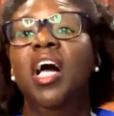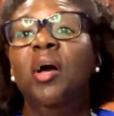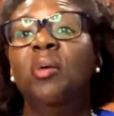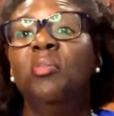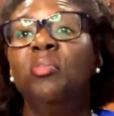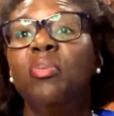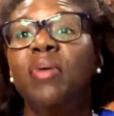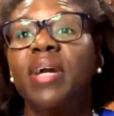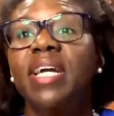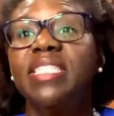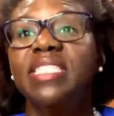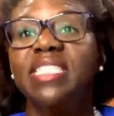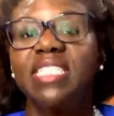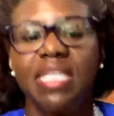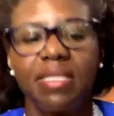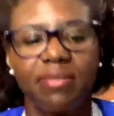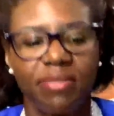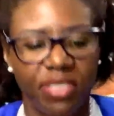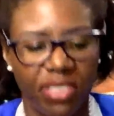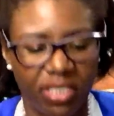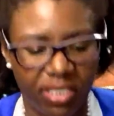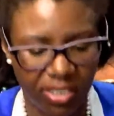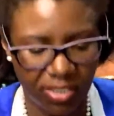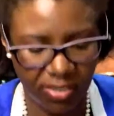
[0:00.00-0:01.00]
bread
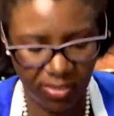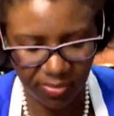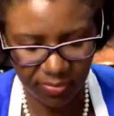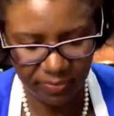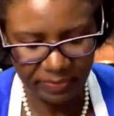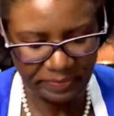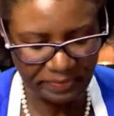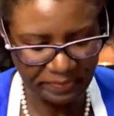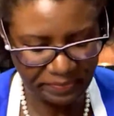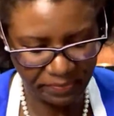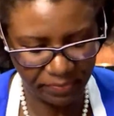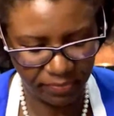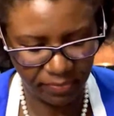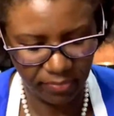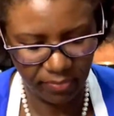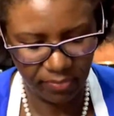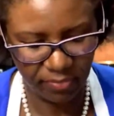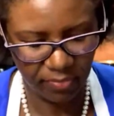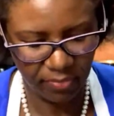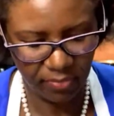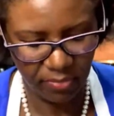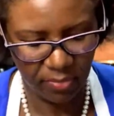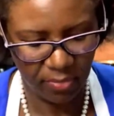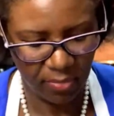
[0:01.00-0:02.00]
substitute.
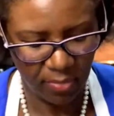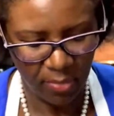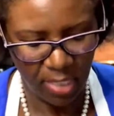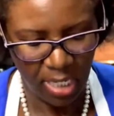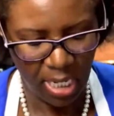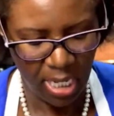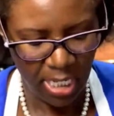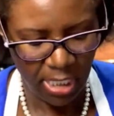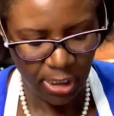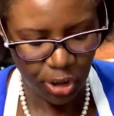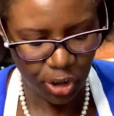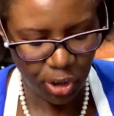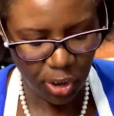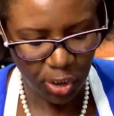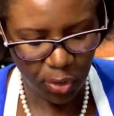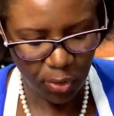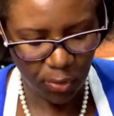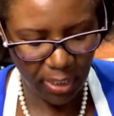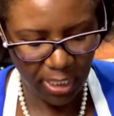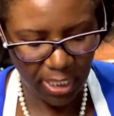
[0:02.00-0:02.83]
So